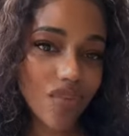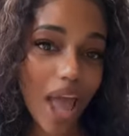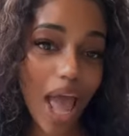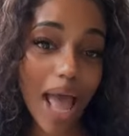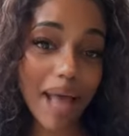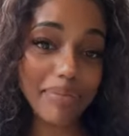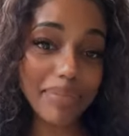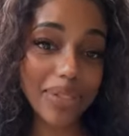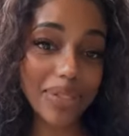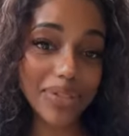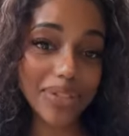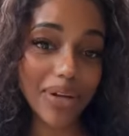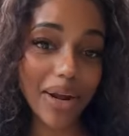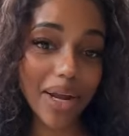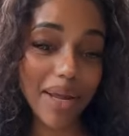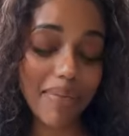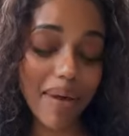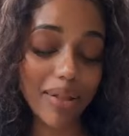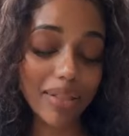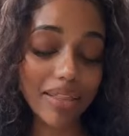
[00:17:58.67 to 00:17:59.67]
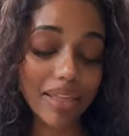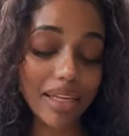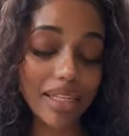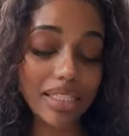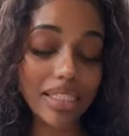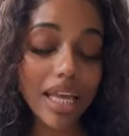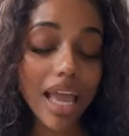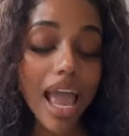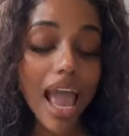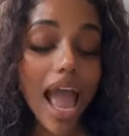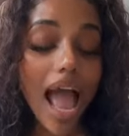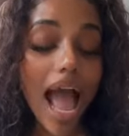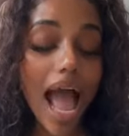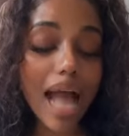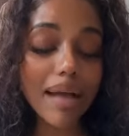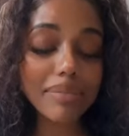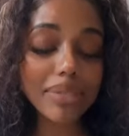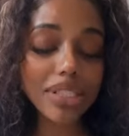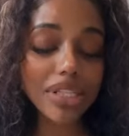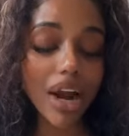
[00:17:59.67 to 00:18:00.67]
on, y'all. I'm so sorry about this.
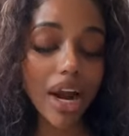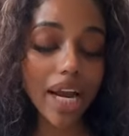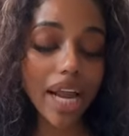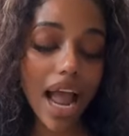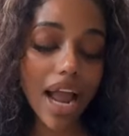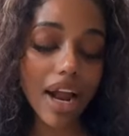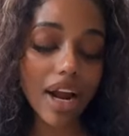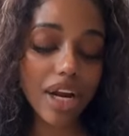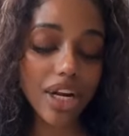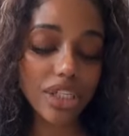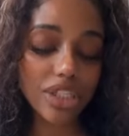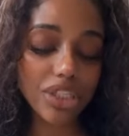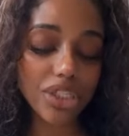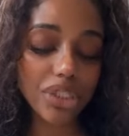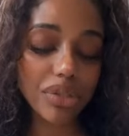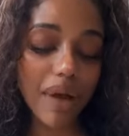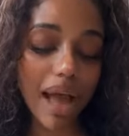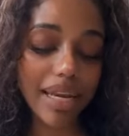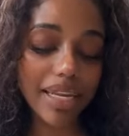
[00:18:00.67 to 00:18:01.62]
I'm sorry I hurt you.